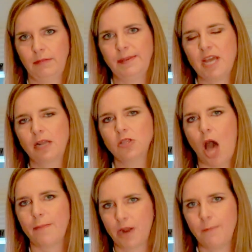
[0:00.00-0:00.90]
maybe not a
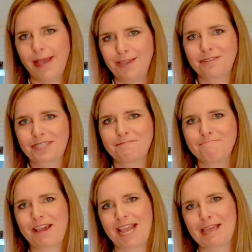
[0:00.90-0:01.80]
lot, but I'll bet you
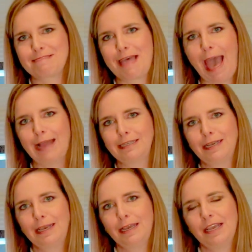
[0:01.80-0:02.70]
some money that
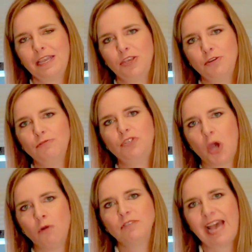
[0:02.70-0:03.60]
you
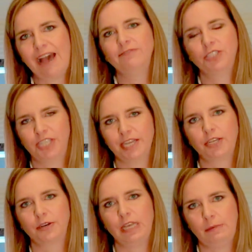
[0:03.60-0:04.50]
don't have to
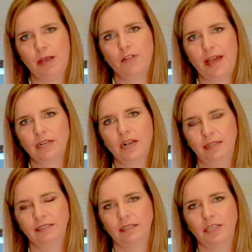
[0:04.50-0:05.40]
check your email that
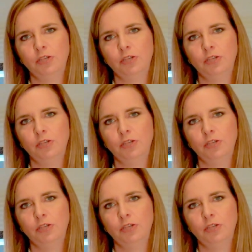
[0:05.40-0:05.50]
constantly.